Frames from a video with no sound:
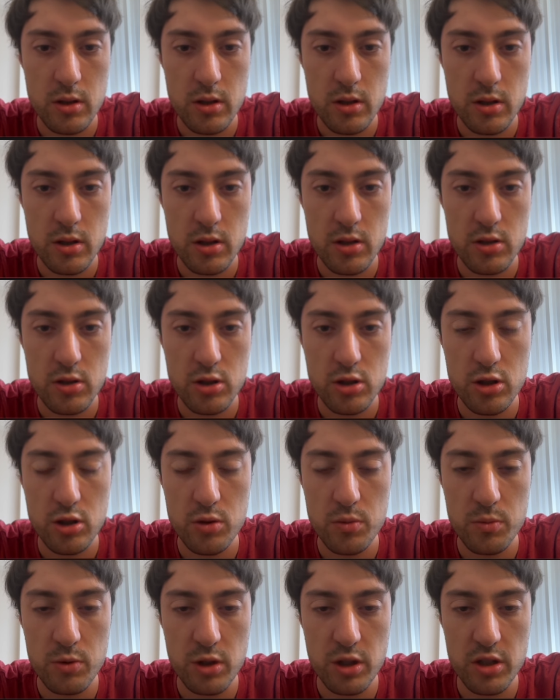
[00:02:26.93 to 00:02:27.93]

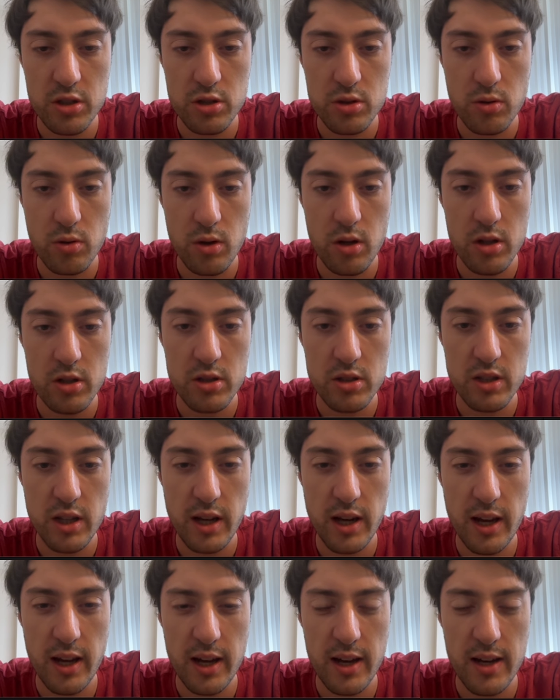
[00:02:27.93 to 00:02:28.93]
consume resource
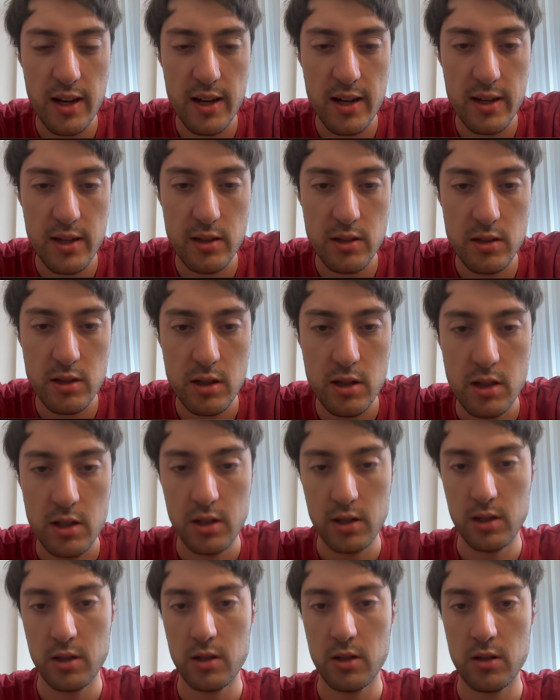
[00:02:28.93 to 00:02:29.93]
and
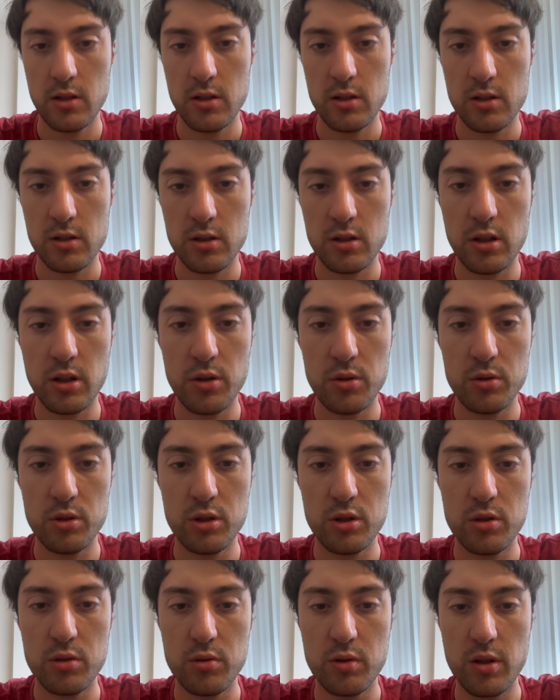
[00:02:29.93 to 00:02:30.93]
go
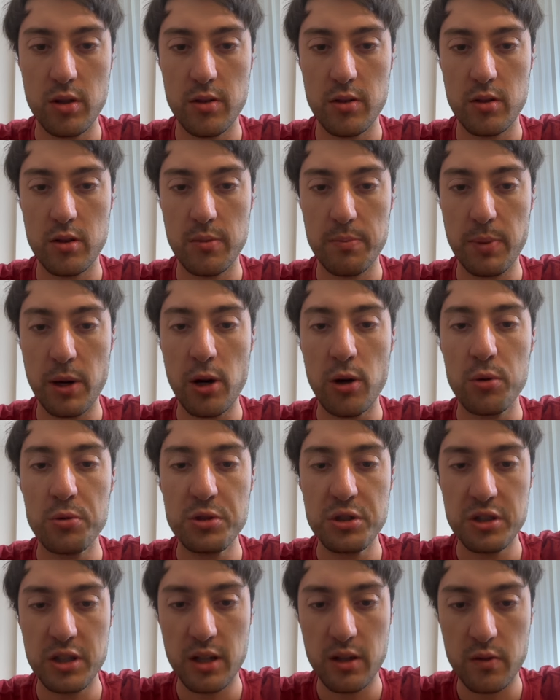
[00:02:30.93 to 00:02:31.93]
to the
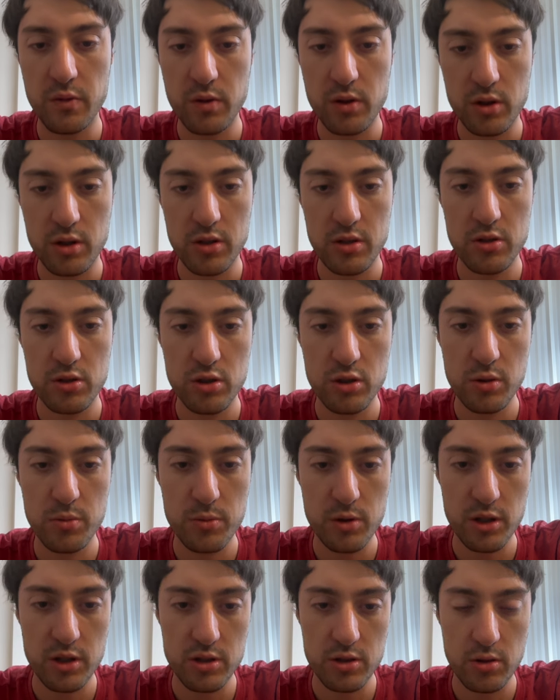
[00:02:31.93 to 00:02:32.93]
posting for consume
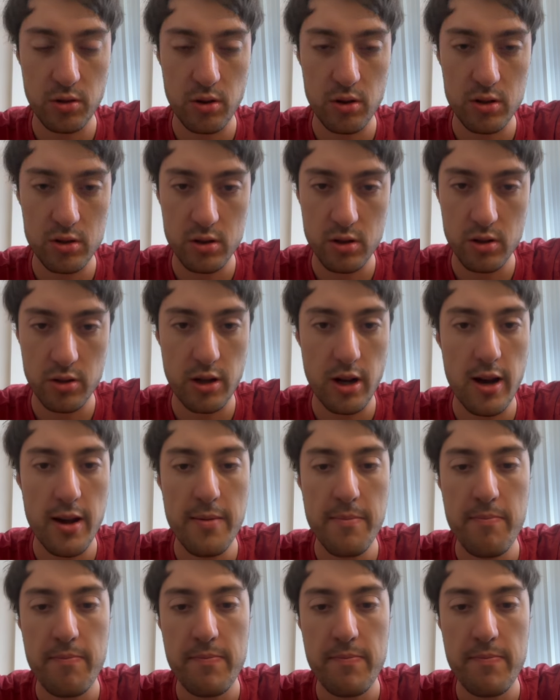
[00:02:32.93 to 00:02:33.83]
resource, okay?